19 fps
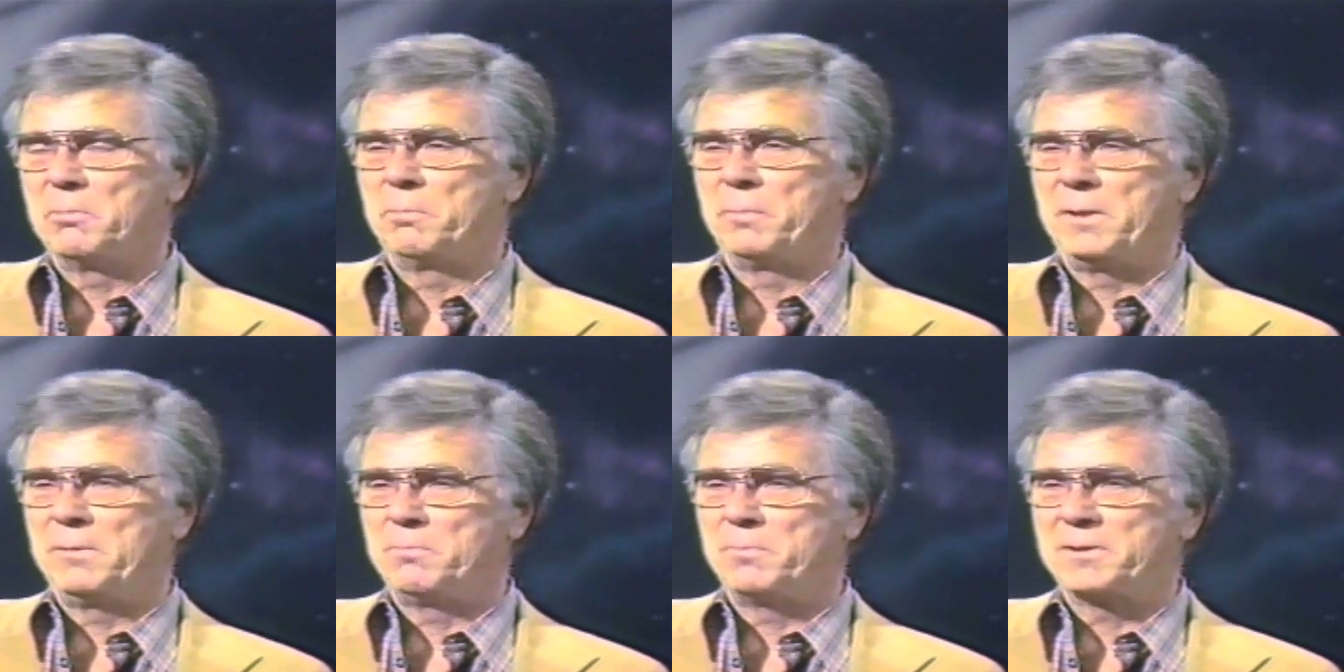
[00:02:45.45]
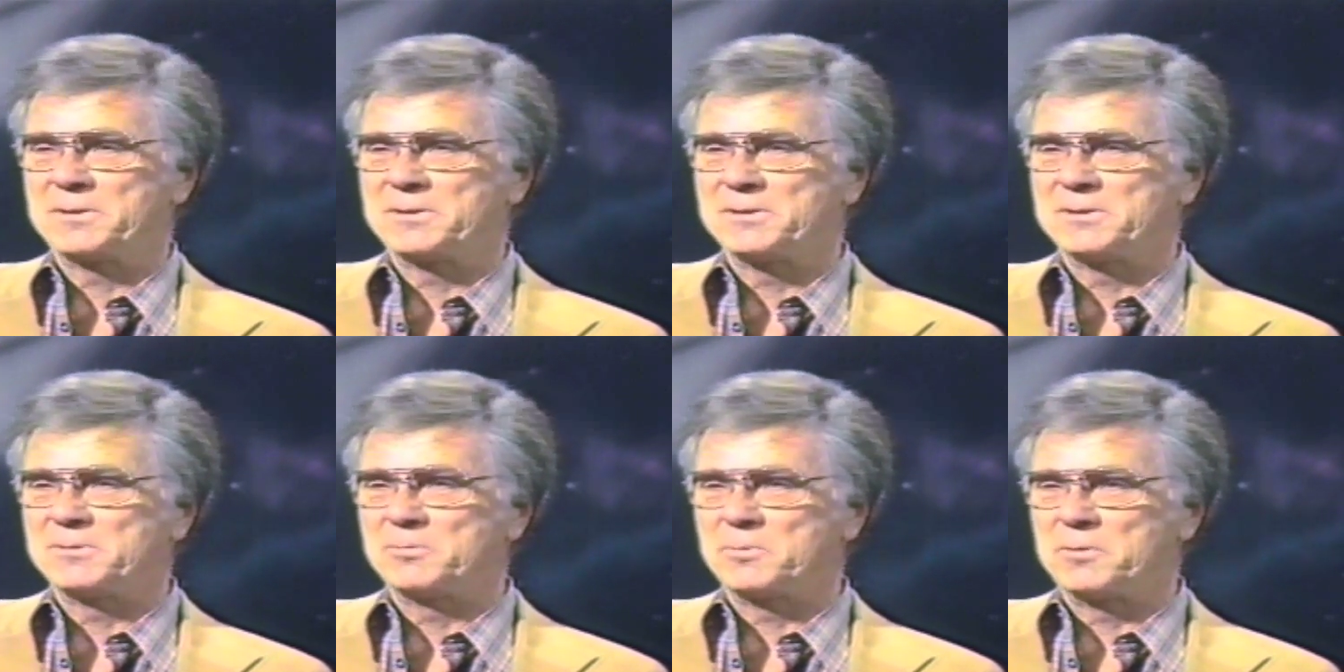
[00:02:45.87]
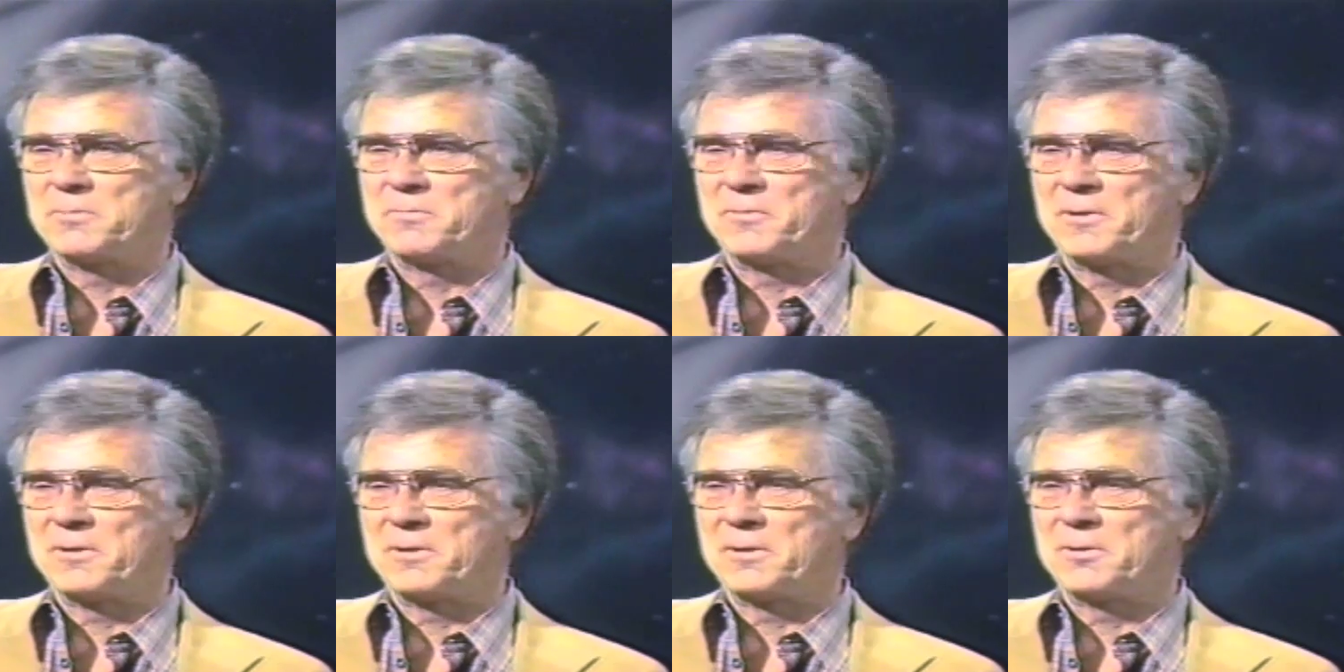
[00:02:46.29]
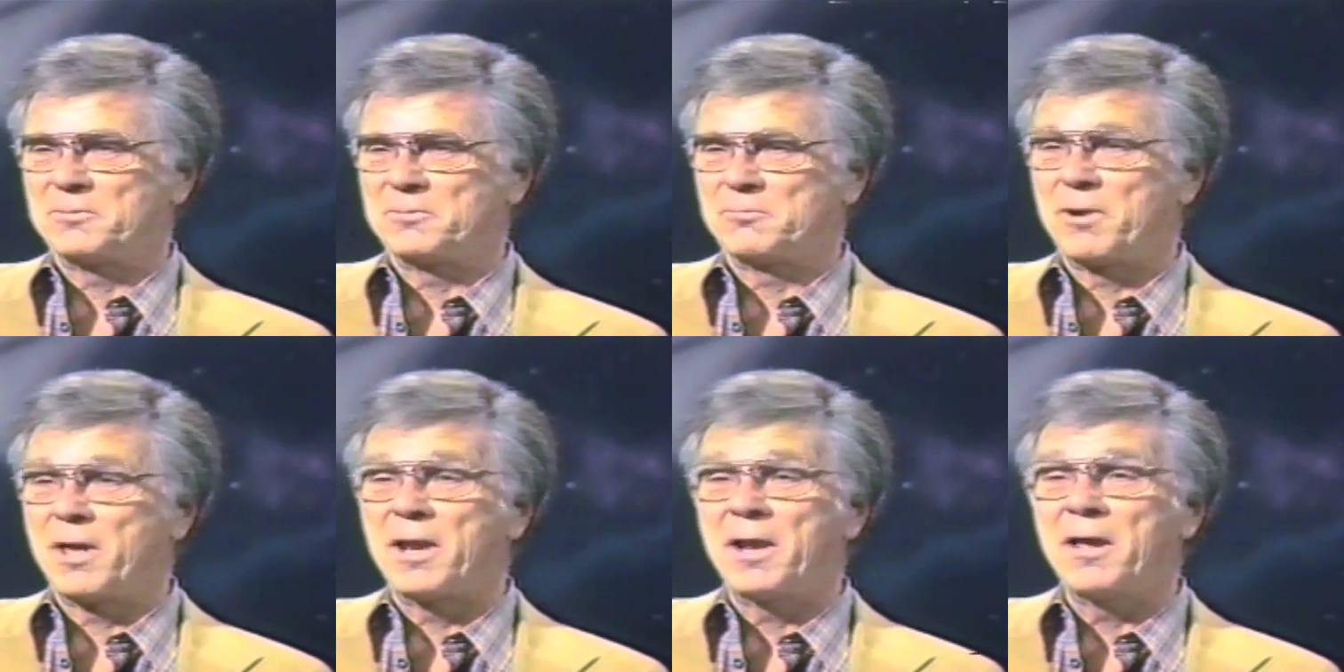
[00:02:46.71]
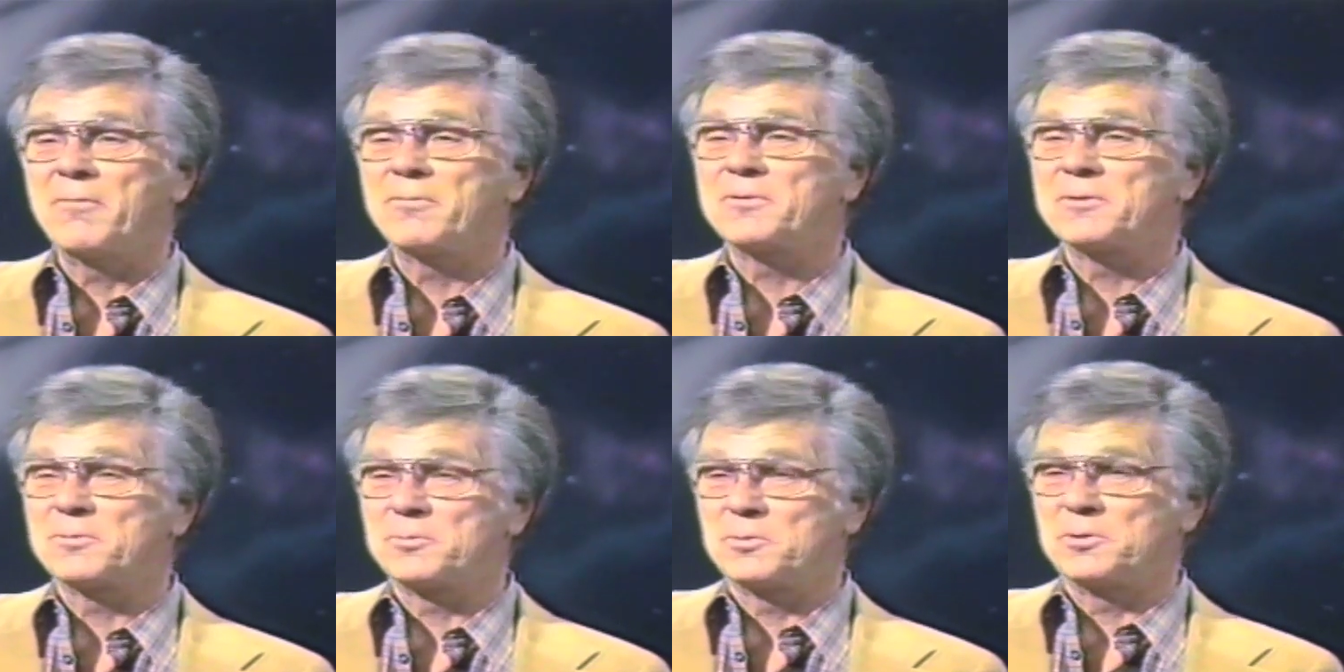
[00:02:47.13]
B pictures that weren't very good right
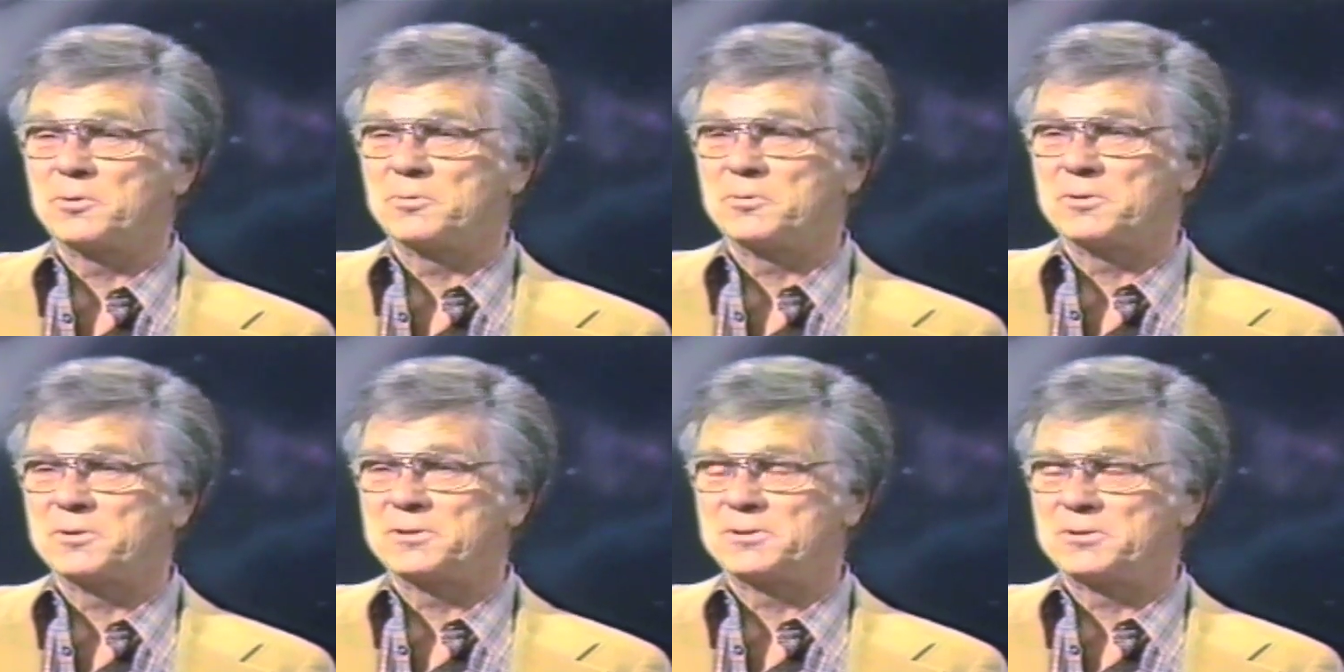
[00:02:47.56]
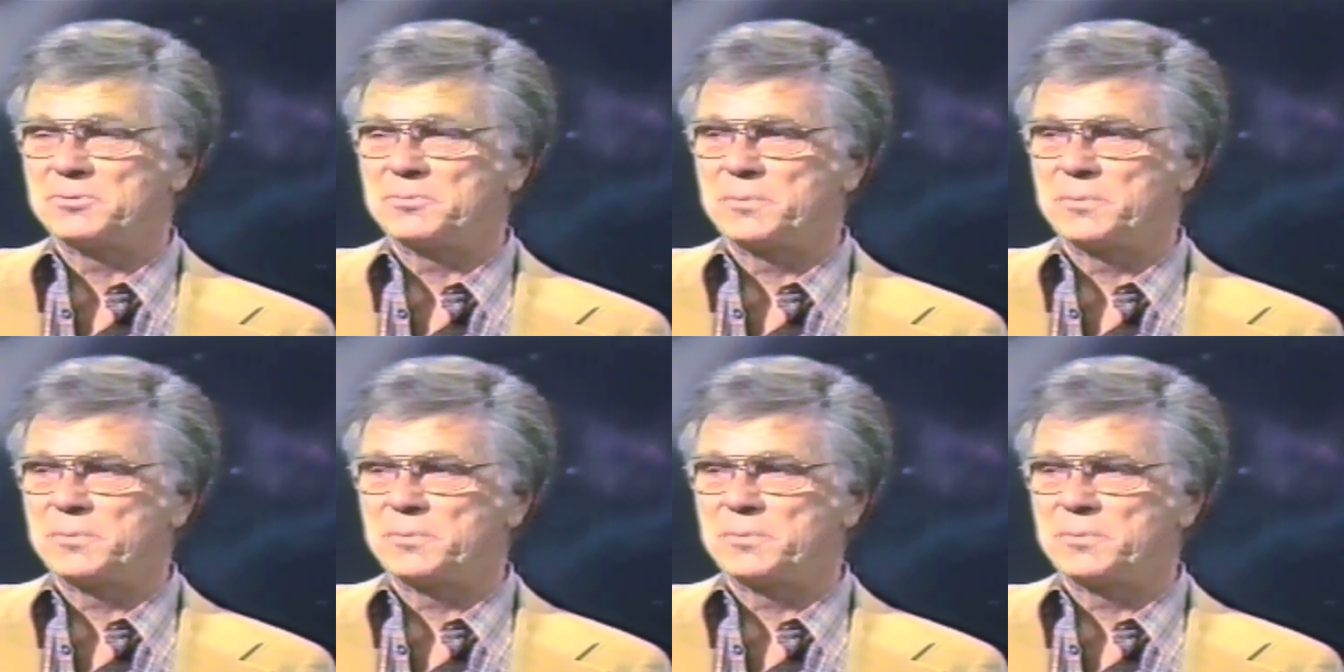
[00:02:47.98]
after World War II,